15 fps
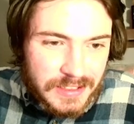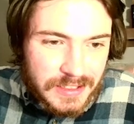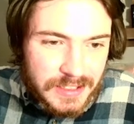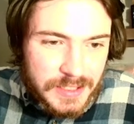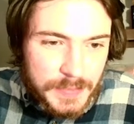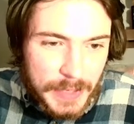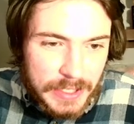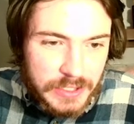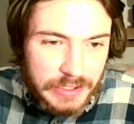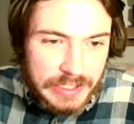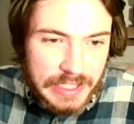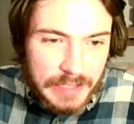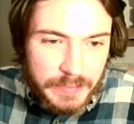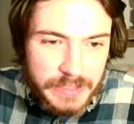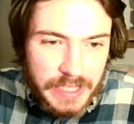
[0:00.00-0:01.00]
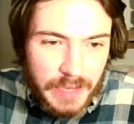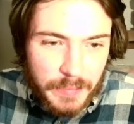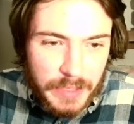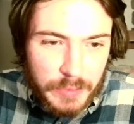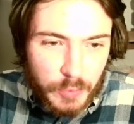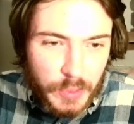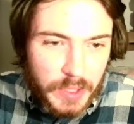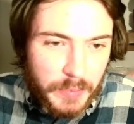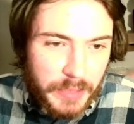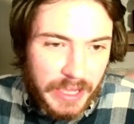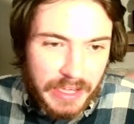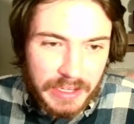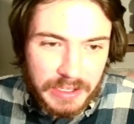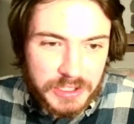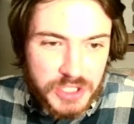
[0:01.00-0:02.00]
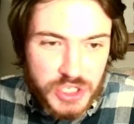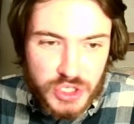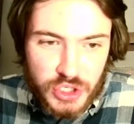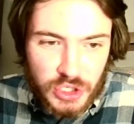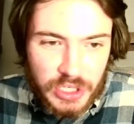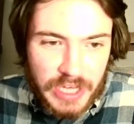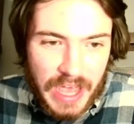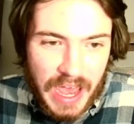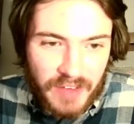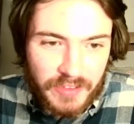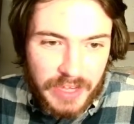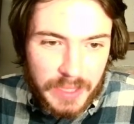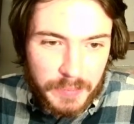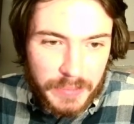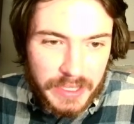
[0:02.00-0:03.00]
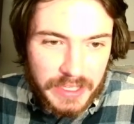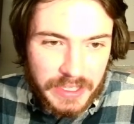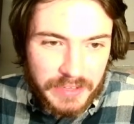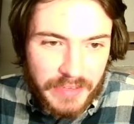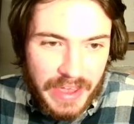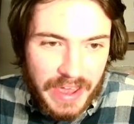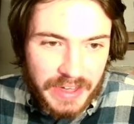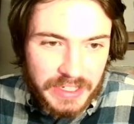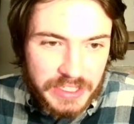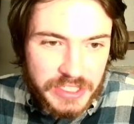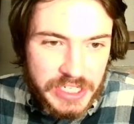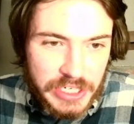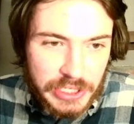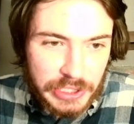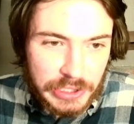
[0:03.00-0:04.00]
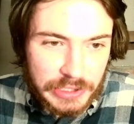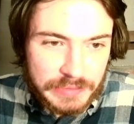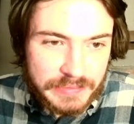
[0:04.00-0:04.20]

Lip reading: Special teams. I mean, Winnipeg should have a big advantage here